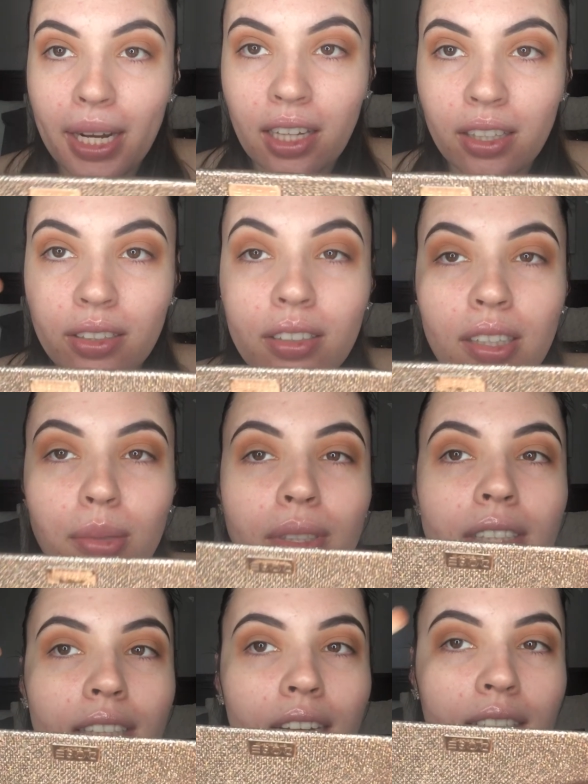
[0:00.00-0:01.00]
a little
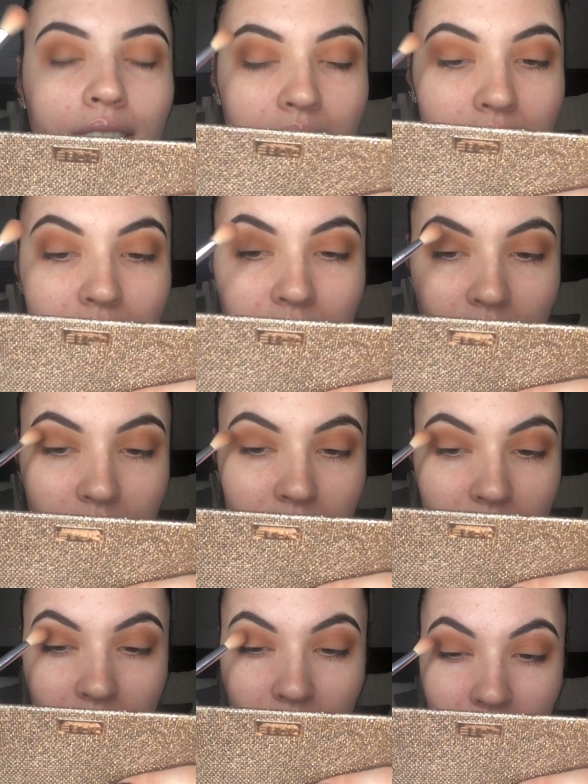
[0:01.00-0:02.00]
closer,
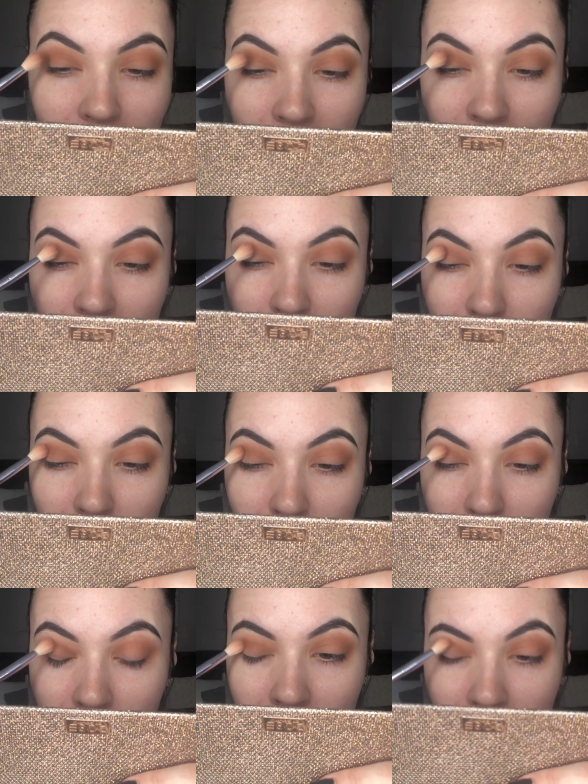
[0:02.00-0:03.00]
and I'm gonna
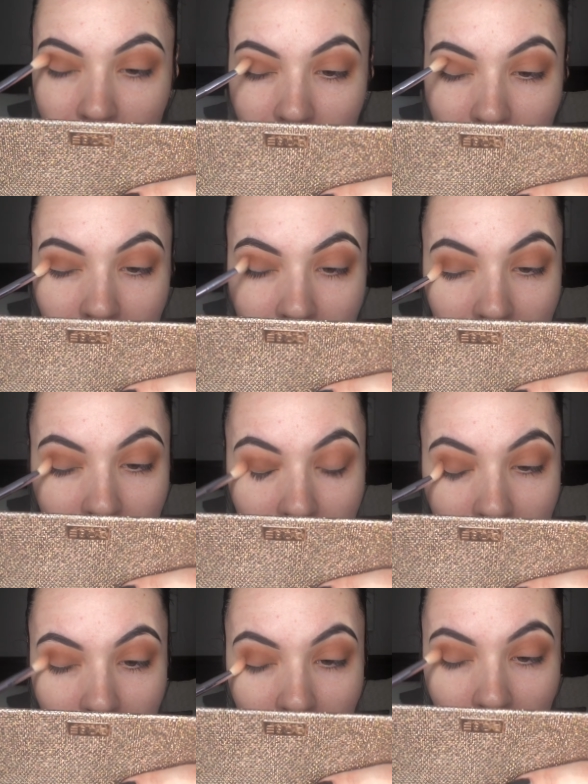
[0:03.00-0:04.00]
put that right
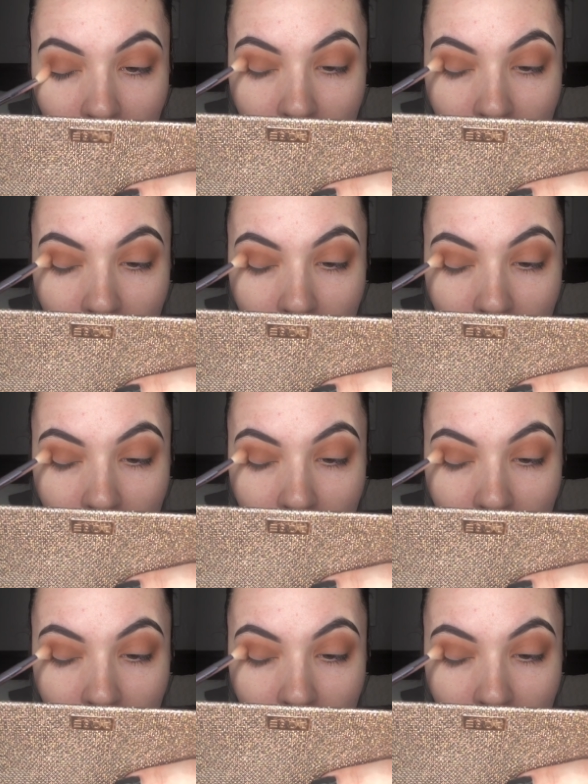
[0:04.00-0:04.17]
there.